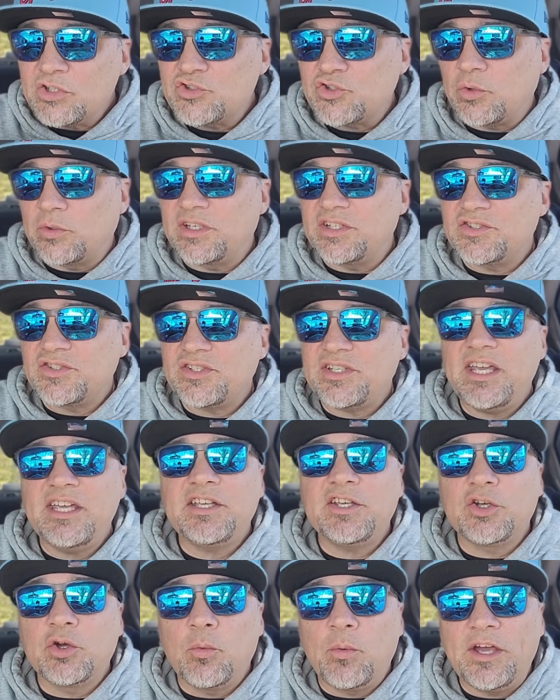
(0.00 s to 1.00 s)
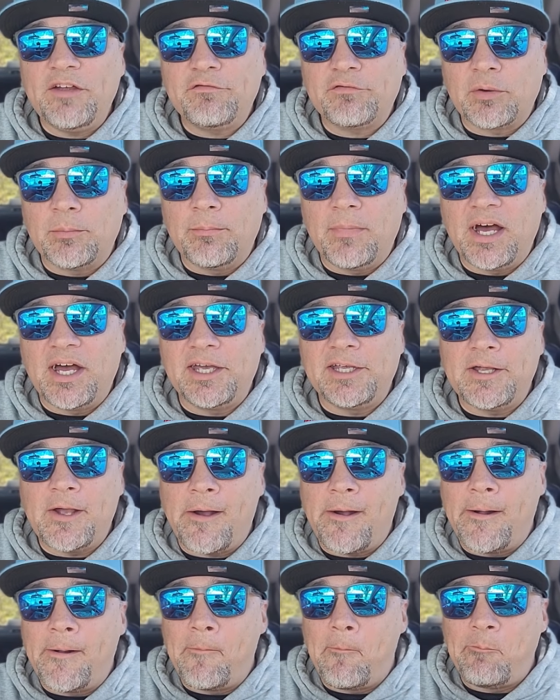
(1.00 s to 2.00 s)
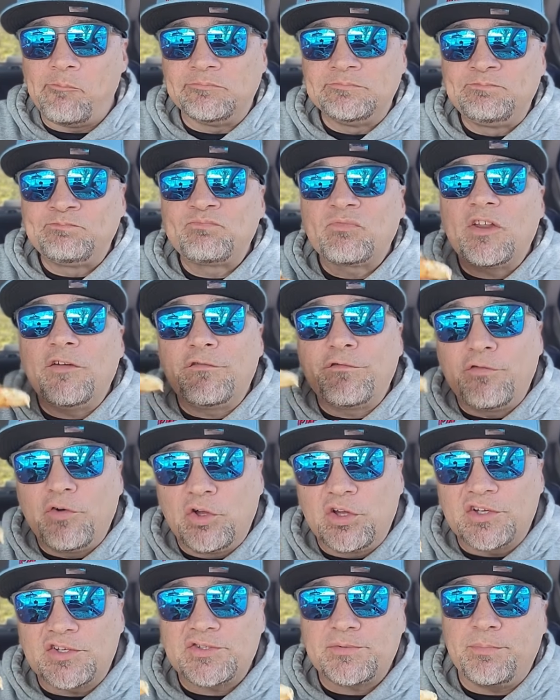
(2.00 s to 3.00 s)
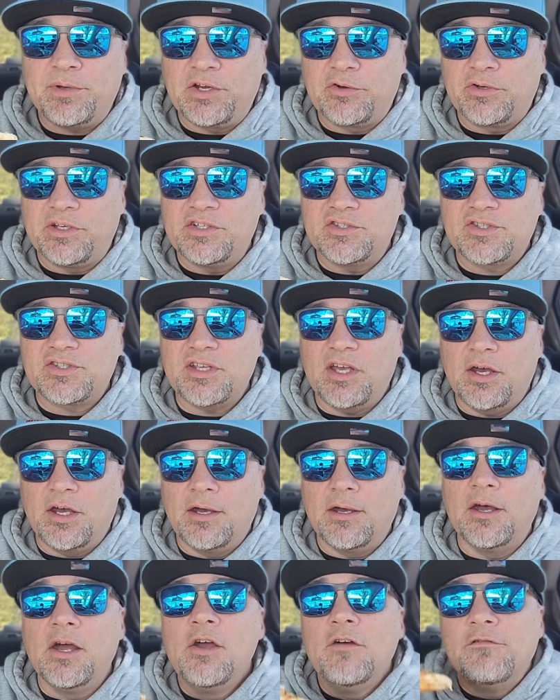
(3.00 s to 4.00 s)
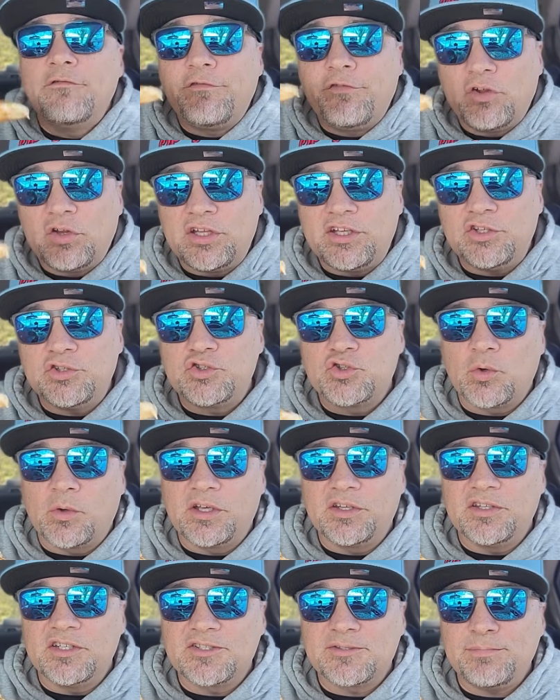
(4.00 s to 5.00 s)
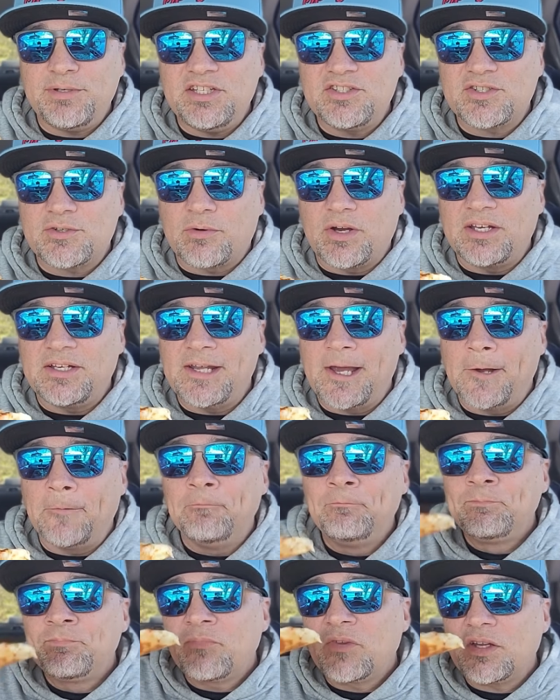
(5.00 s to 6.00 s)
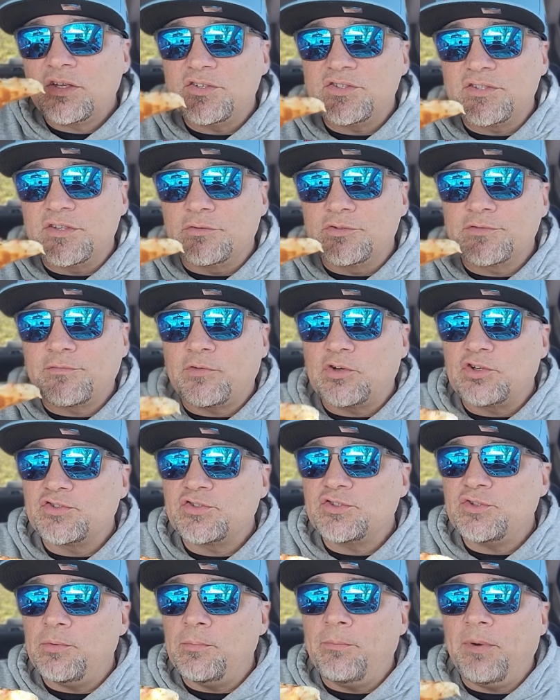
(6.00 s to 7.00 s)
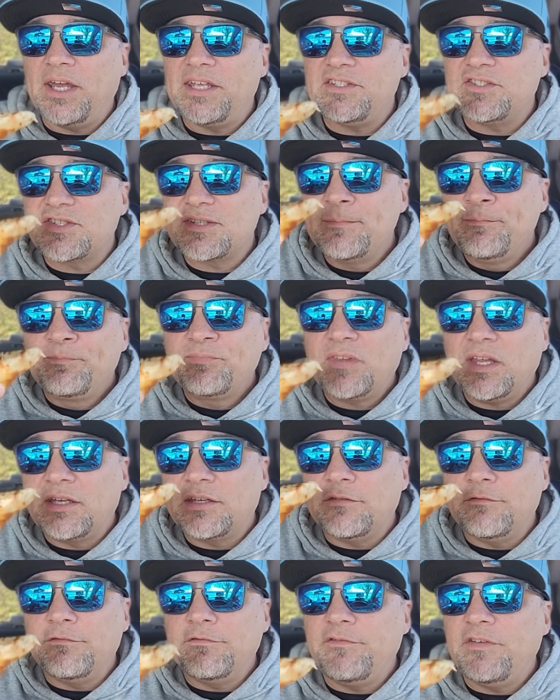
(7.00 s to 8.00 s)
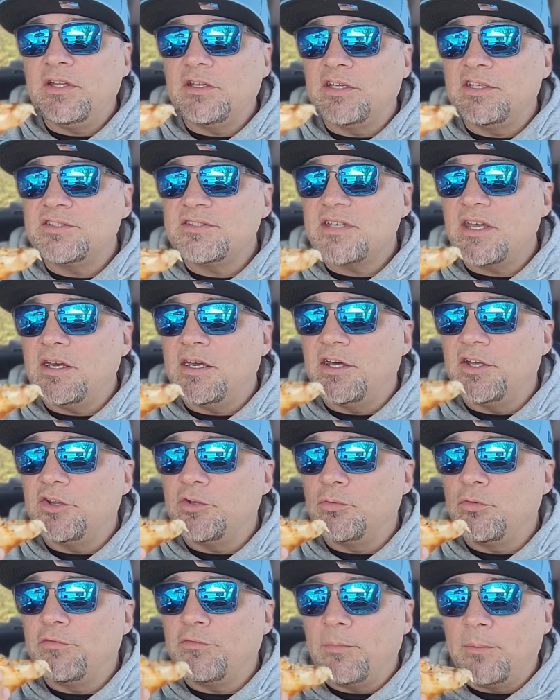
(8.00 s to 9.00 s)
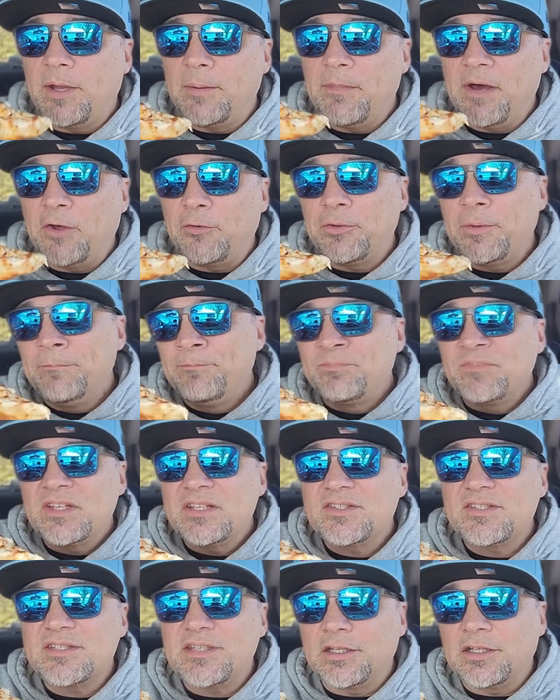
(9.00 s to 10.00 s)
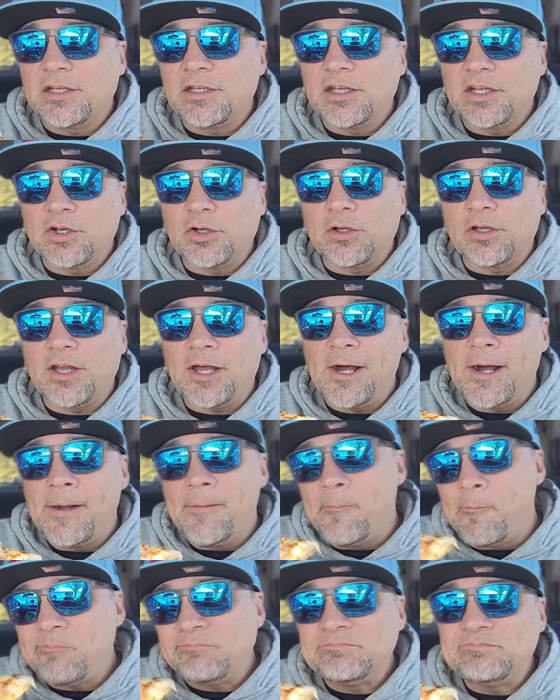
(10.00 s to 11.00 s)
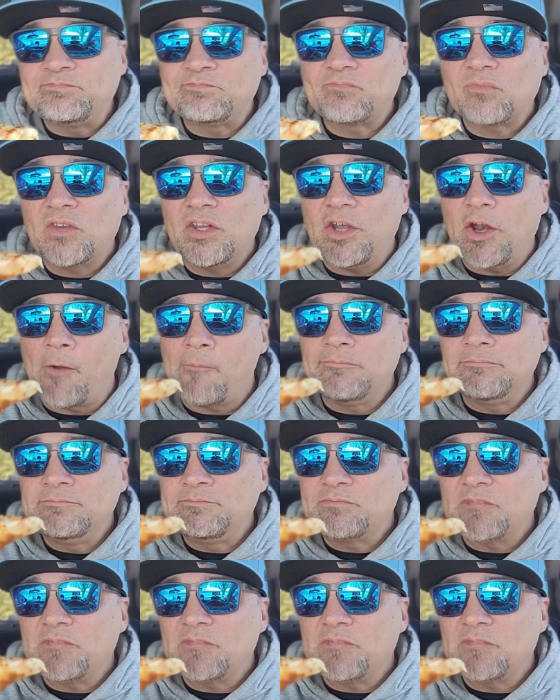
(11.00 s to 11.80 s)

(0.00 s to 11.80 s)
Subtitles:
So it's taking away from my full experience fully enjoying this pizza right now, because those first two bites, I can feel it, the roof of my mouth. Still a little, rough.